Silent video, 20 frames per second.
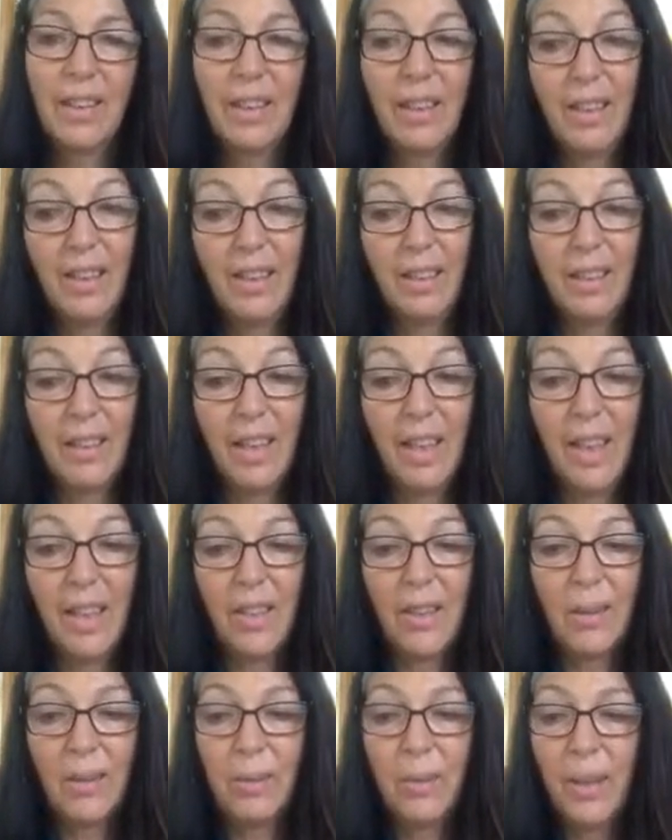And I
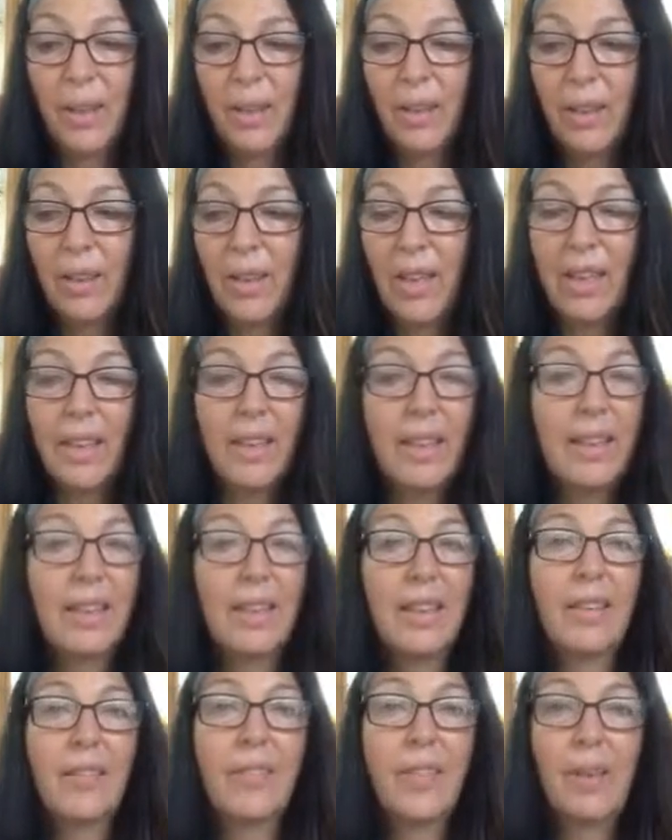know we all got a
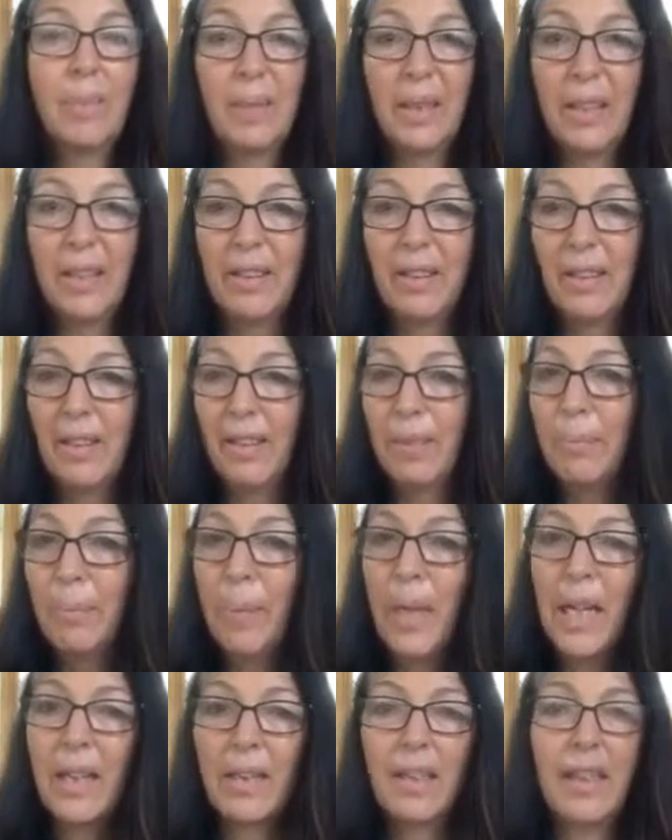healing from it
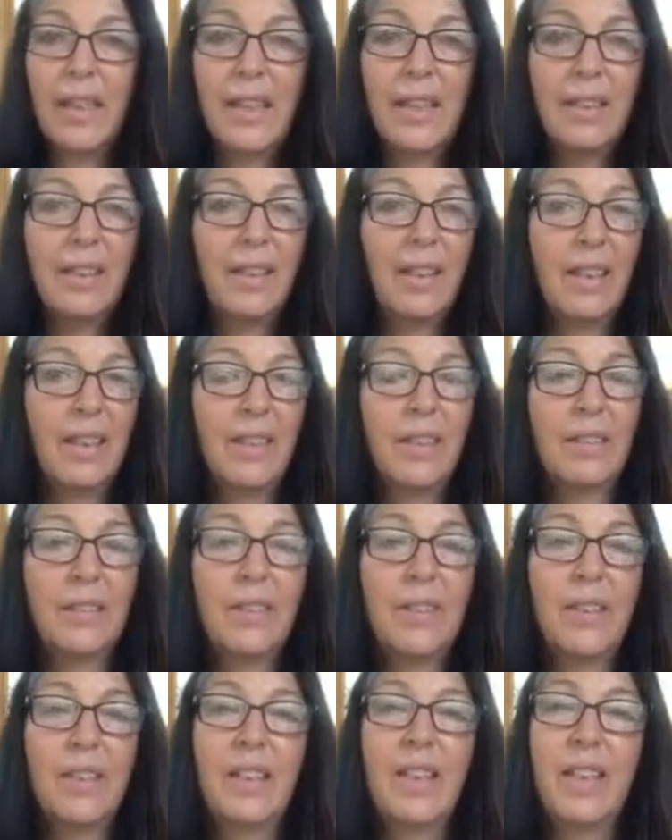back then, and I
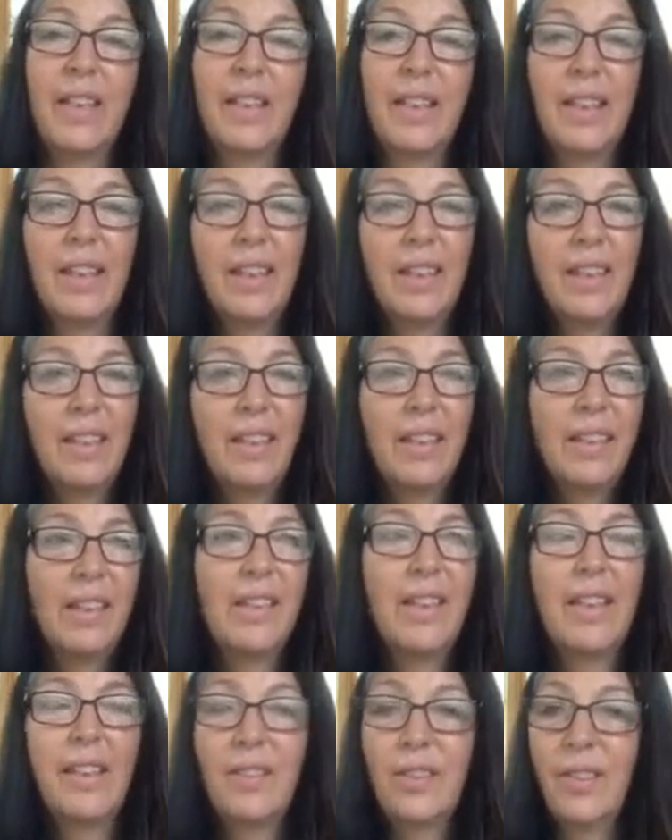feel like
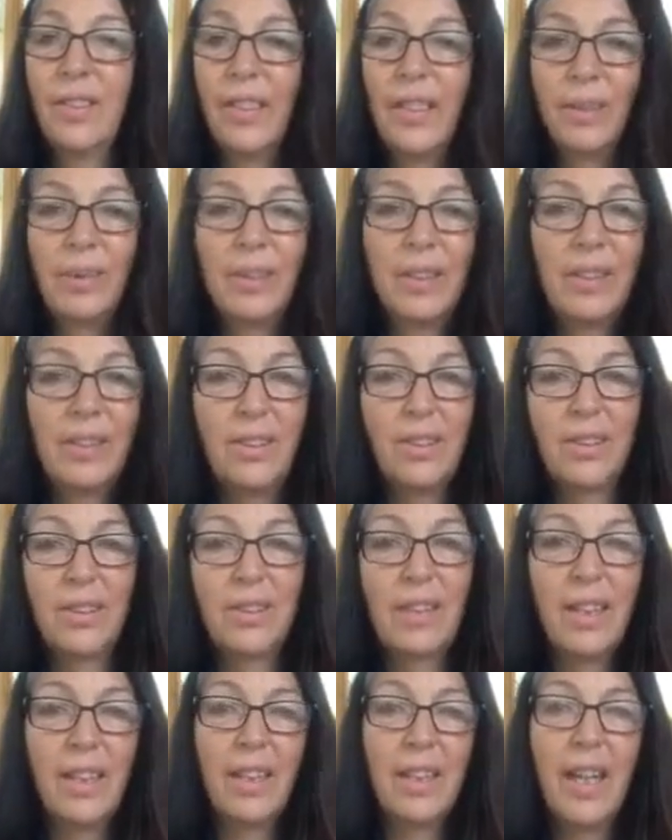yesterday was
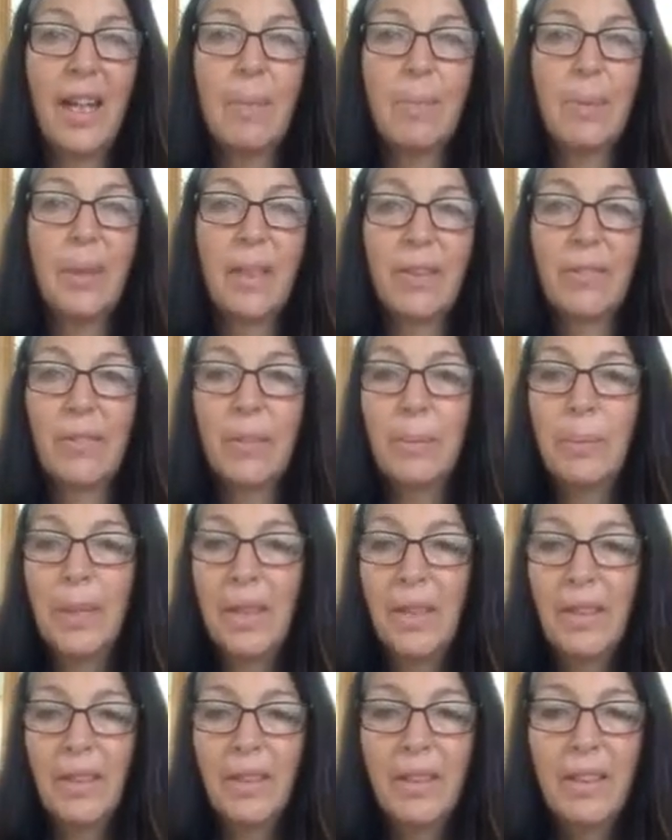just epic for
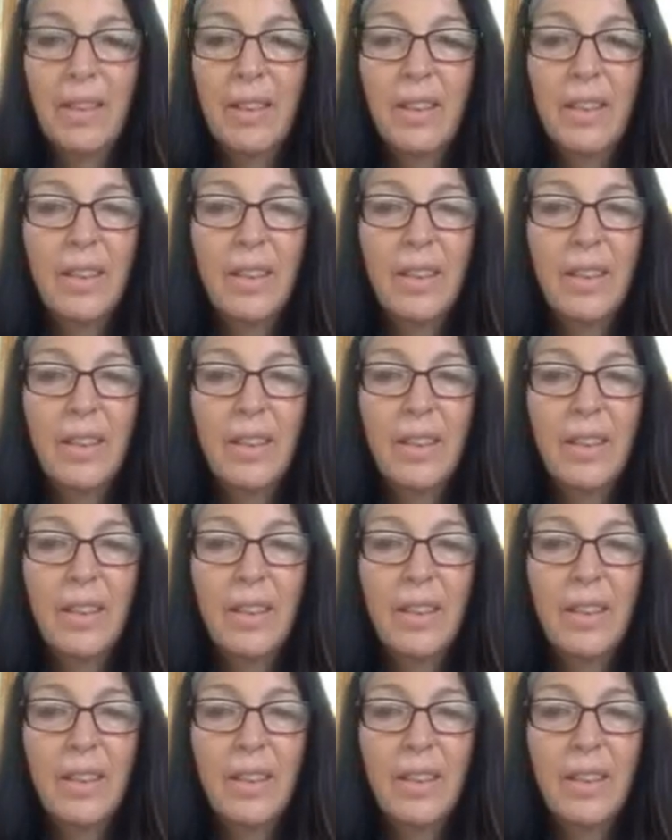me